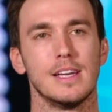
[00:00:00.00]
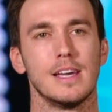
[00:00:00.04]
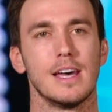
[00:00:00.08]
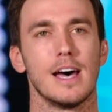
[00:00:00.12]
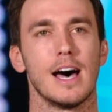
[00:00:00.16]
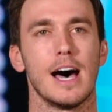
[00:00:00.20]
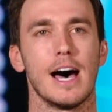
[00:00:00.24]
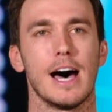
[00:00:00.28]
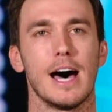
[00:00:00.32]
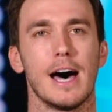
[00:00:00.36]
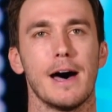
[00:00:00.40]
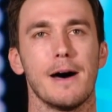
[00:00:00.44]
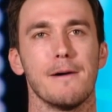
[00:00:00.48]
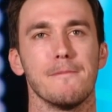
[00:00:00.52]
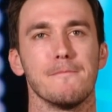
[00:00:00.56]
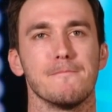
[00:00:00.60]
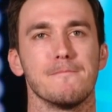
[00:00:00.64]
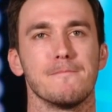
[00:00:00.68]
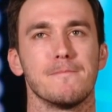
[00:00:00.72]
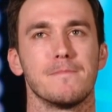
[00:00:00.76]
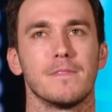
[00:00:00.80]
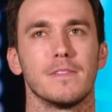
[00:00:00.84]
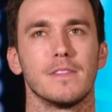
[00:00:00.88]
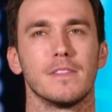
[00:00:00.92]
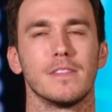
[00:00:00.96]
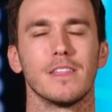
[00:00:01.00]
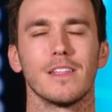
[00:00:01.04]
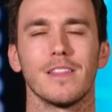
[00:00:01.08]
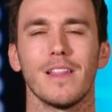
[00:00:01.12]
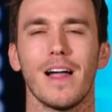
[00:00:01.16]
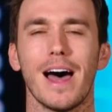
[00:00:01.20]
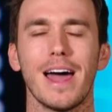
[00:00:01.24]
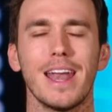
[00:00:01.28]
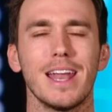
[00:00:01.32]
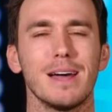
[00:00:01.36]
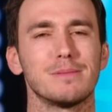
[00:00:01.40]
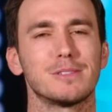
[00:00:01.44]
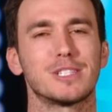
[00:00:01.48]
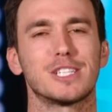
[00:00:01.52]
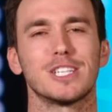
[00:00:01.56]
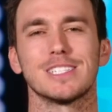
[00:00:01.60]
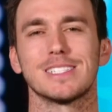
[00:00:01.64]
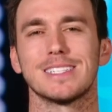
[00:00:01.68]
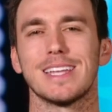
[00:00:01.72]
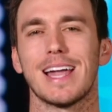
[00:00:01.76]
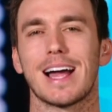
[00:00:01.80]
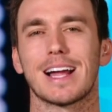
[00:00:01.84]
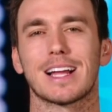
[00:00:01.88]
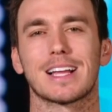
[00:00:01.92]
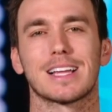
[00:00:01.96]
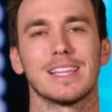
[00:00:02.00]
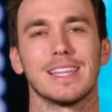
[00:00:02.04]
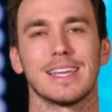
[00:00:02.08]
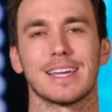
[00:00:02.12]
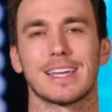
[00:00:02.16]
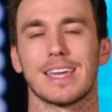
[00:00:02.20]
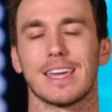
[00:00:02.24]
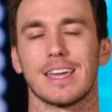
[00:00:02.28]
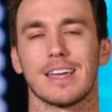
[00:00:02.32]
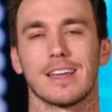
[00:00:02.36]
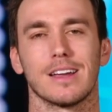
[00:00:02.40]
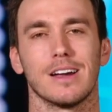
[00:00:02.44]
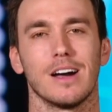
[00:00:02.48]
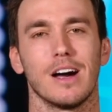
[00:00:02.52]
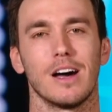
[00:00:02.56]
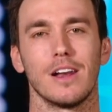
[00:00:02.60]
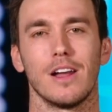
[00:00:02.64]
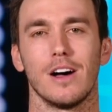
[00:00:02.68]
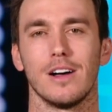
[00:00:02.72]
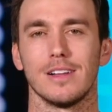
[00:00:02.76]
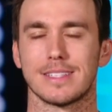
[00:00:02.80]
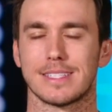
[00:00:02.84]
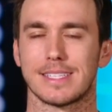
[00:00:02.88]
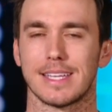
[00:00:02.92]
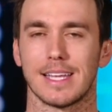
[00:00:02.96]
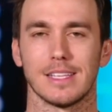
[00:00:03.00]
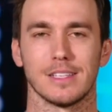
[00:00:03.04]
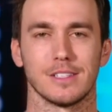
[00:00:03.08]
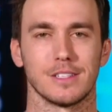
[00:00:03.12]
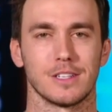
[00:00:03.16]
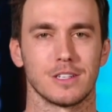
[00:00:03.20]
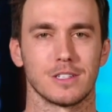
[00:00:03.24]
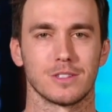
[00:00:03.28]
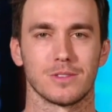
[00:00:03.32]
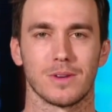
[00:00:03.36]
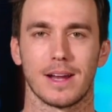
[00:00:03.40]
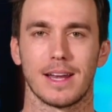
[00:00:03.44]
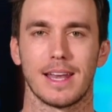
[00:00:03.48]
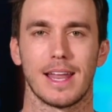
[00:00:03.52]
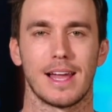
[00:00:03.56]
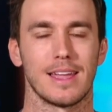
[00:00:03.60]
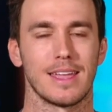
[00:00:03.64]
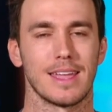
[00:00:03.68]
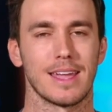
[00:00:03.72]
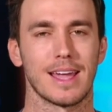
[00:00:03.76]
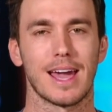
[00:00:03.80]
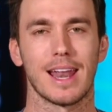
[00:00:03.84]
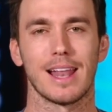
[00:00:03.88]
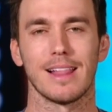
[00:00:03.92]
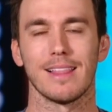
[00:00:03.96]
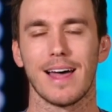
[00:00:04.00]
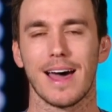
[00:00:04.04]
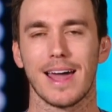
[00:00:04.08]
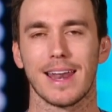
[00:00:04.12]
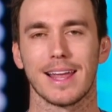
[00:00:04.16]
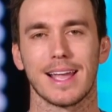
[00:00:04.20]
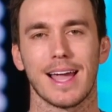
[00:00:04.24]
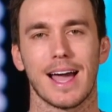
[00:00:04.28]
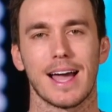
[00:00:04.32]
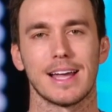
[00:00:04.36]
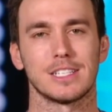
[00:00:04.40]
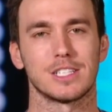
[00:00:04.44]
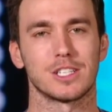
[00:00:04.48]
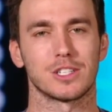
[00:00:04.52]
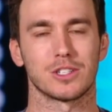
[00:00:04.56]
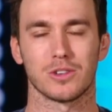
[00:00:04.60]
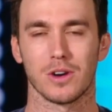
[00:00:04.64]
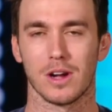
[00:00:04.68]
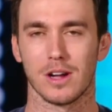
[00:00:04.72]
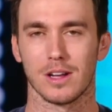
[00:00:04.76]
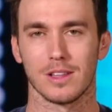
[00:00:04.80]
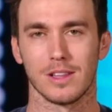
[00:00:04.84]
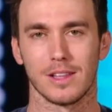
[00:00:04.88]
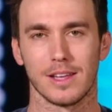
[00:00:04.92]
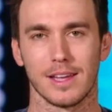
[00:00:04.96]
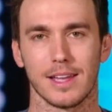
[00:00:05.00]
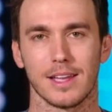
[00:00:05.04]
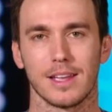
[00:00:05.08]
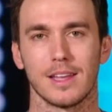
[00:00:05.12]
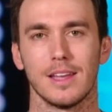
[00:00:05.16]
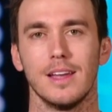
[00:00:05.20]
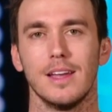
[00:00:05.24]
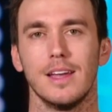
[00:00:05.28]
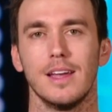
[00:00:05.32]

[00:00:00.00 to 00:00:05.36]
Um, the lineup's just not clicking on all cylinders right now. You got a lot of guys struggling.